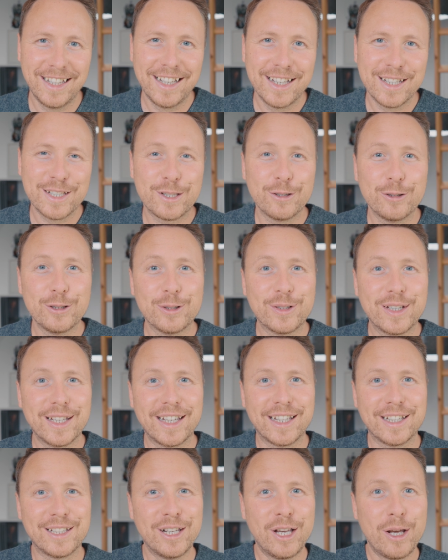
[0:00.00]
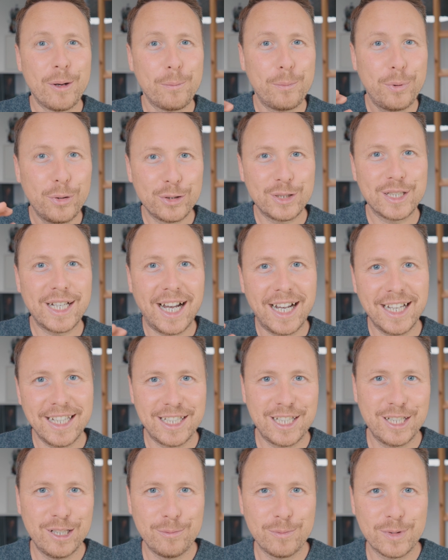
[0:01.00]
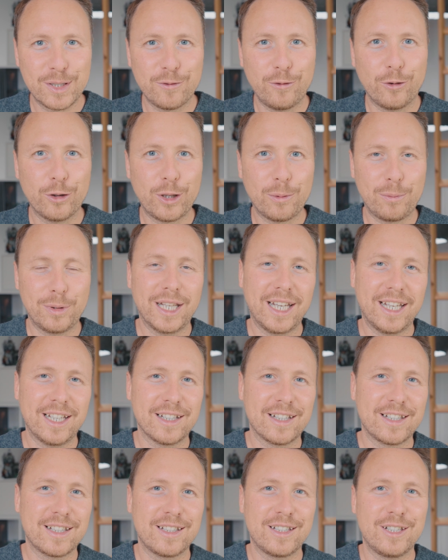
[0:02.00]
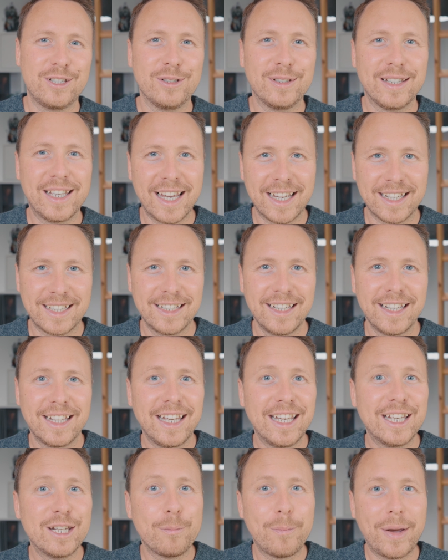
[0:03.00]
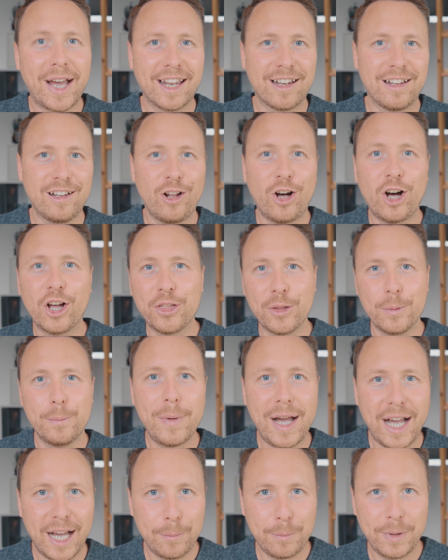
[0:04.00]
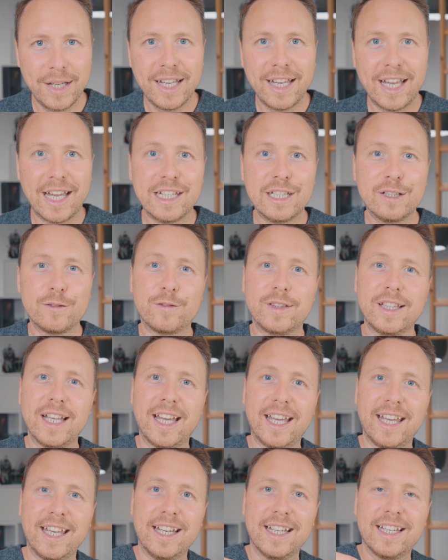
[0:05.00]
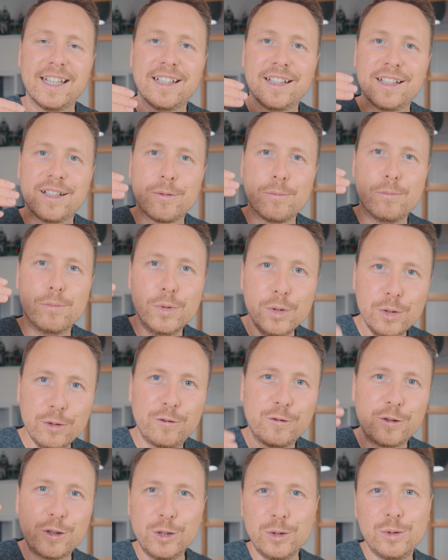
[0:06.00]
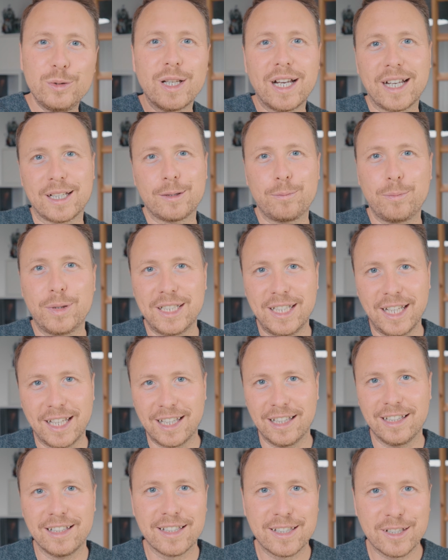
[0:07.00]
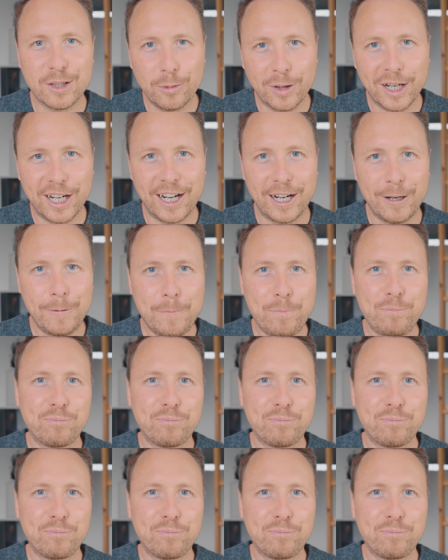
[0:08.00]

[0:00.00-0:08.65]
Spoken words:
So you can put items for your players to get in a battle on the map, and if they move to that particular square,